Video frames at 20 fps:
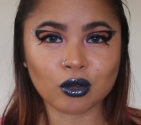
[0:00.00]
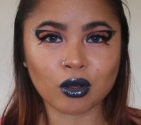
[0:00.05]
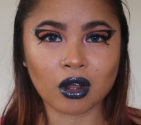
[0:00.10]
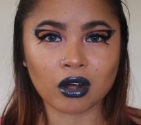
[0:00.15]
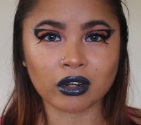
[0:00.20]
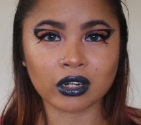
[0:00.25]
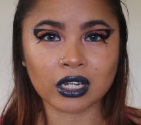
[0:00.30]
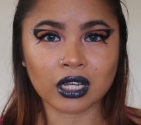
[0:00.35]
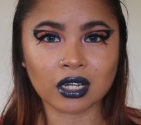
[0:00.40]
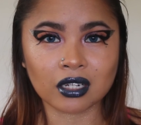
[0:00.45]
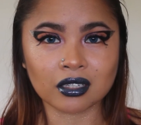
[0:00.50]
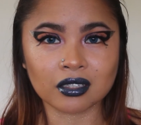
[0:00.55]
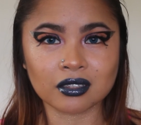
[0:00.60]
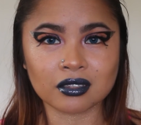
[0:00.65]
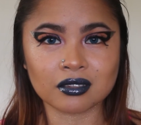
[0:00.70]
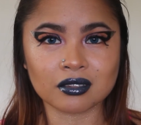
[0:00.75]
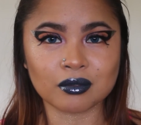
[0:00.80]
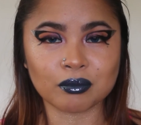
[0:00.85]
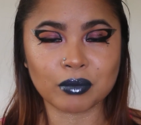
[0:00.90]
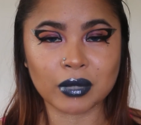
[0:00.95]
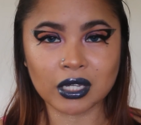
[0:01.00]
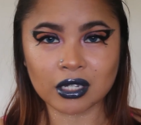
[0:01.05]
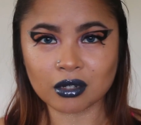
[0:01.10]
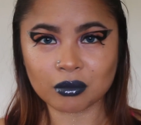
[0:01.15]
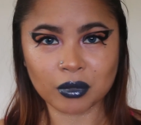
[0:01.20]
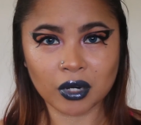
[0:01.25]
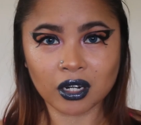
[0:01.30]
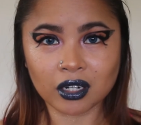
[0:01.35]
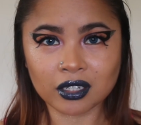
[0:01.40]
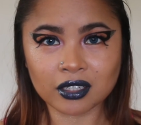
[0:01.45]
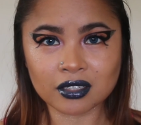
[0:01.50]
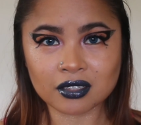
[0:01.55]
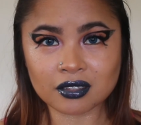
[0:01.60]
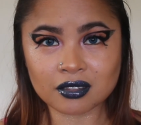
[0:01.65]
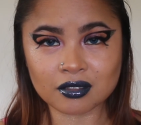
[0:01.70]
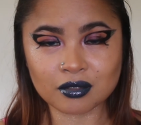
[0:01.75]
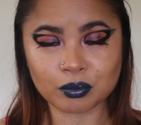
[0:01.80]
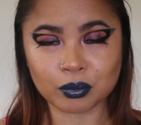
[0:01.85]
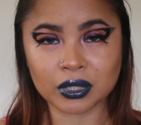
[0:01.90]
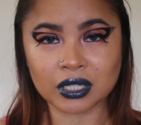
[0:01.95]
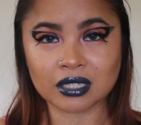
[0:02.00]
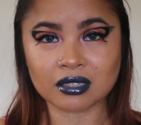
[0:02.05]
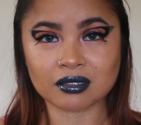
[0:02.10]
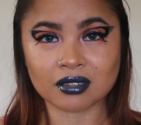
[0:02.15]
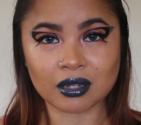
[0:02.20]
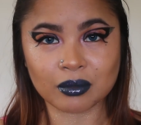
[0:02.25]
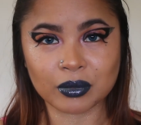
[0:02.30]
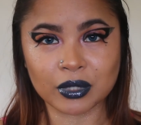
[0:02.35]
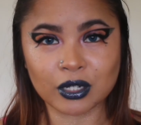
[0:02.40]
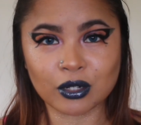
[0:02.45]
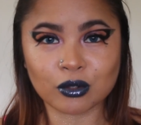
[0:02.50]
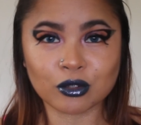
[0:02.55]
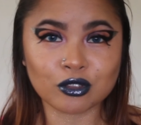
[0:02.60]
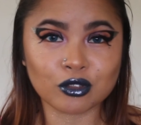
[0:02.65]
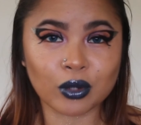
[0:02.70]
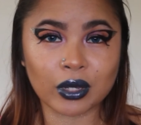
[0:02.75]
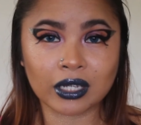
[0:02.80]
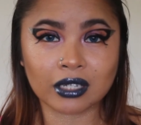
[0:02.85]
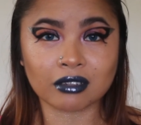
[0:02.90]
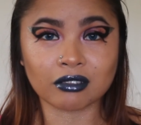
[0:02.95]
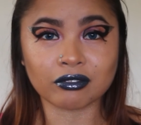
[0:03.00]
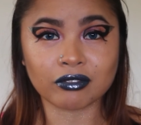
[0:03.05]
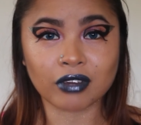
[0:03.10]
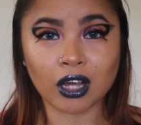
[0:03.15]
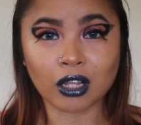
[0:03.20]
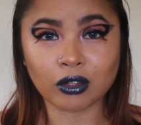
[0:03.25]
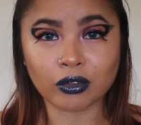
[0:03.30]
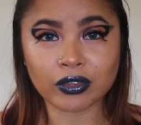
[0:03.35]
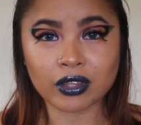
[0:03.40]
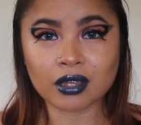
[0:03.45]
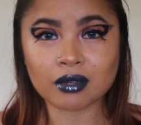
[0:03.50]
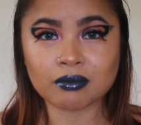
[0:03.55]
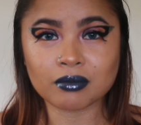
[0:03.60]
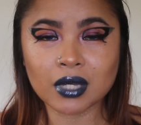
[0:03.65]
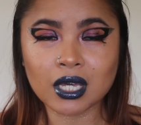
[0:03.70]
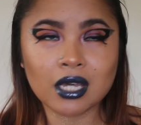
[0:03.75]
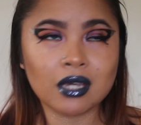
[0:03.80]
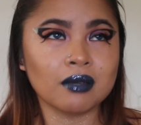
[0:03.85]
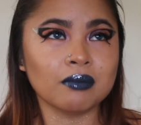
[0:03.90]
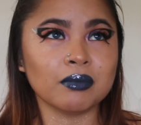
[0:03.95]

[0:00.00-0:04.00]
know Ariana's makeup artists, please let me know so I can follow them.